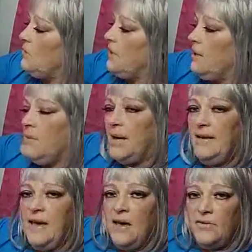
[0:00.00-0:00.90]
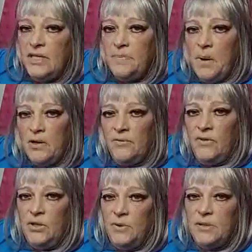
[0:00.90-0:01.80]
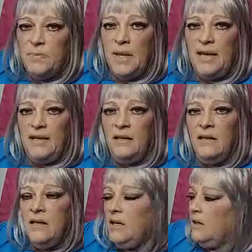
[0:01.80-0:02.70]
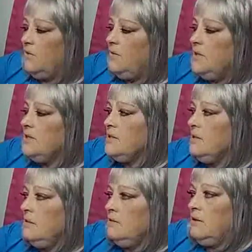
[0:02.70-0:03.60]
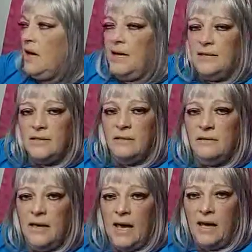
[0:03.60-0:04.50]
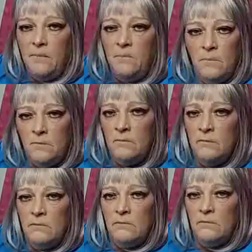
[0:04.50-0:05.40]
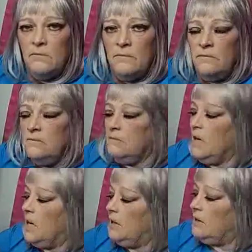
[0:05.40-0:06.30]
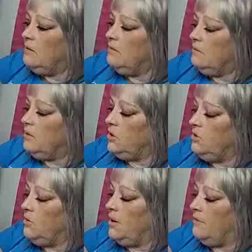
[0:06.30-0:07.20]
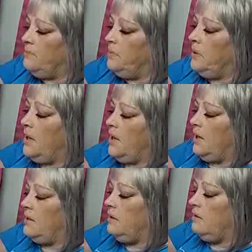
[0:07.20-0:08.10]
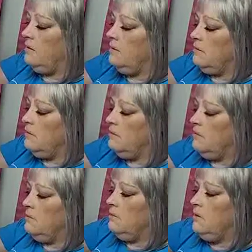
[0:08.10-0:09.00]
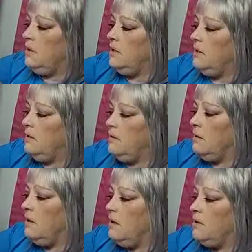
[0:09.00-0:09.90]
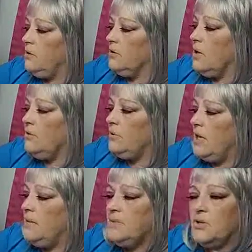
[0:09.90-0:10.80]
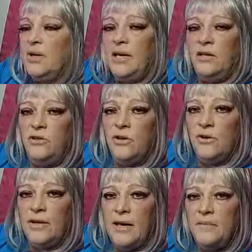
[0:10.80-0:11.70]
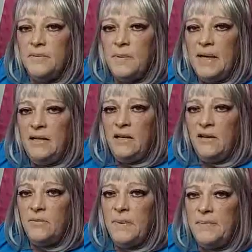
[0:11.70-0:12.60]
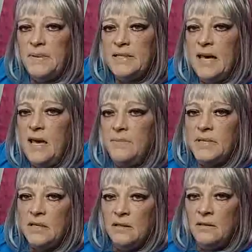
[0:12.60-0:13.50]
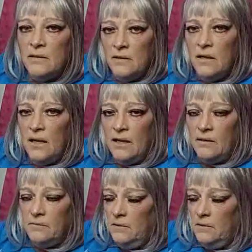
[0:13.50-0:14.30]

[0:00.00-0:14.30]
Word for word: Okay, right now this part of you is playing in this guy's game, but you have played in uh, your own games, created your own games, played in other people's games, uh,